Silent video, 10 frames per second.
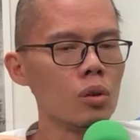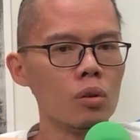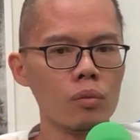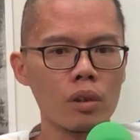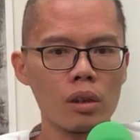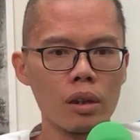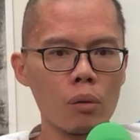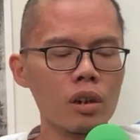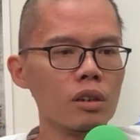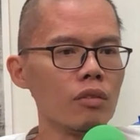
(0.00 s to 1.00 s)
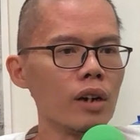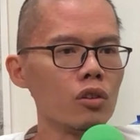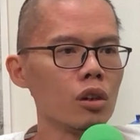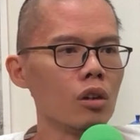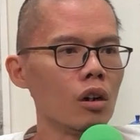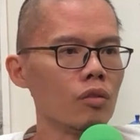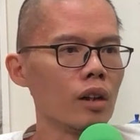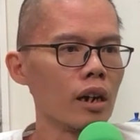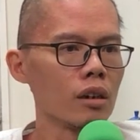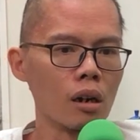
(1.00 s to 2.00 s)
And that one is a function of
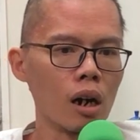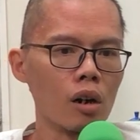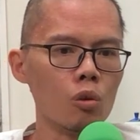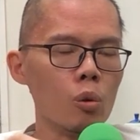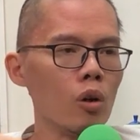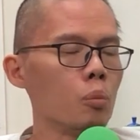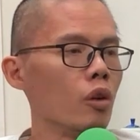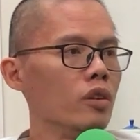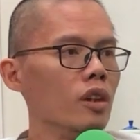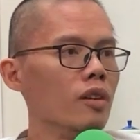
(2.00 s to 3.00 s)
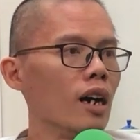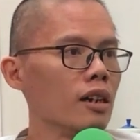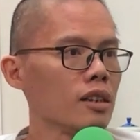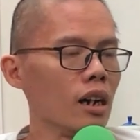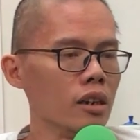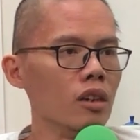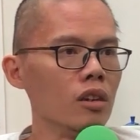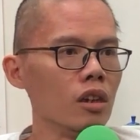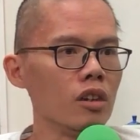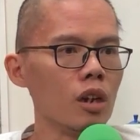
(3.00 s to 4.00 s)
like how well Provident does
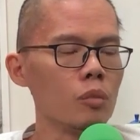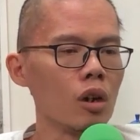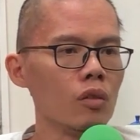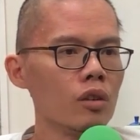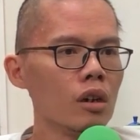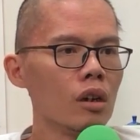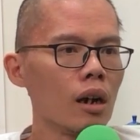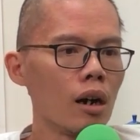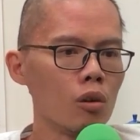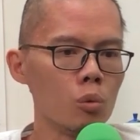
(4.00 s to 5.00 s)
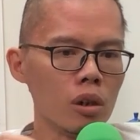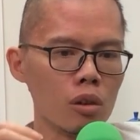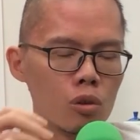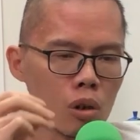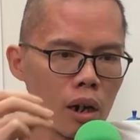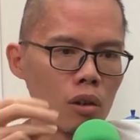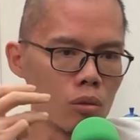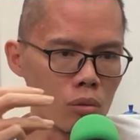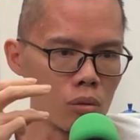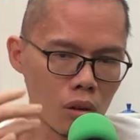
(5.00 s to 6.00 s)
in terms of how we try
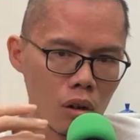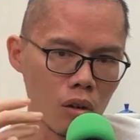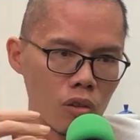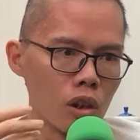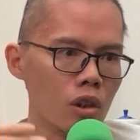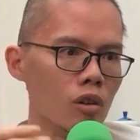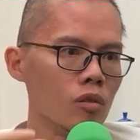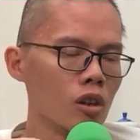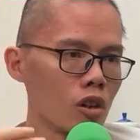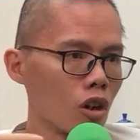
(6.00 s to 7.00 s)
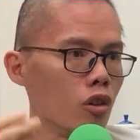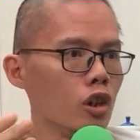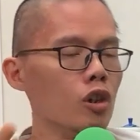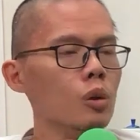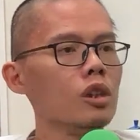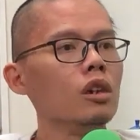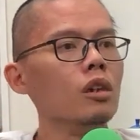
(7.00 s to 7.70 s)
to continuously